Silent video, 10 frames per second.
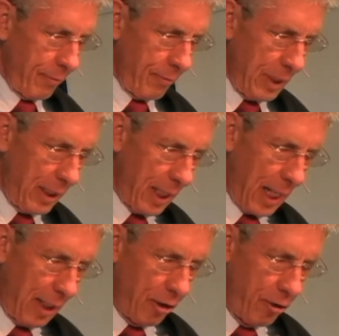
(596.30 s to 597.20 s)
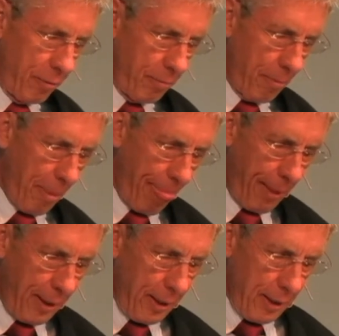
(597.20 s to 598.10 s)
Because
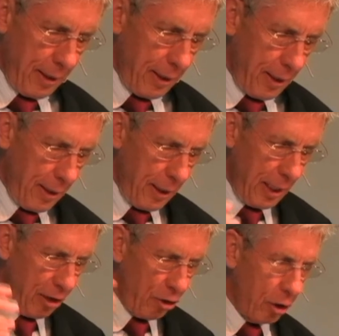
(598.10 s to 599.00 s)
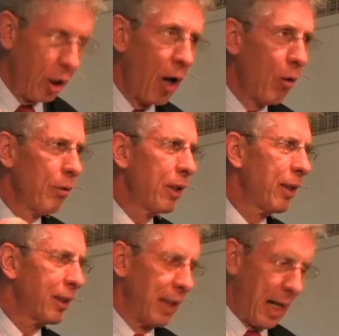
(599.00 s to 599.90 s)
he's clothed in the
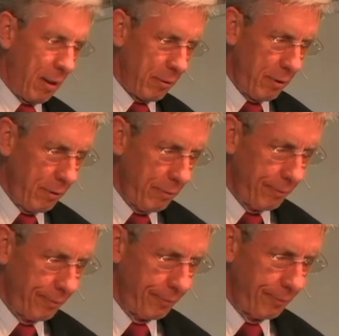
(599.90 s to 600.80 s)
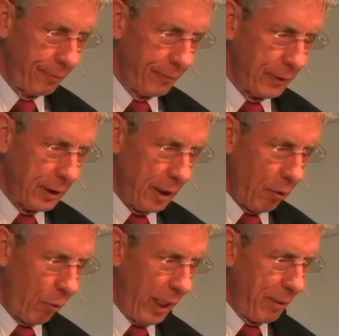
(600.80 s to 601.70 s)
clouds, a
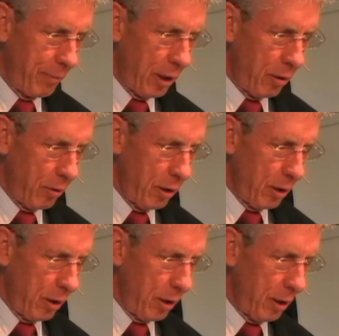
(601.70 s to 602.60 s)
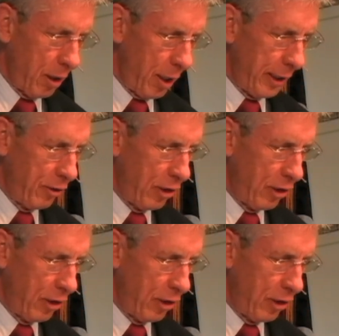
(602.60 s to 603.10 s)
rainbow on his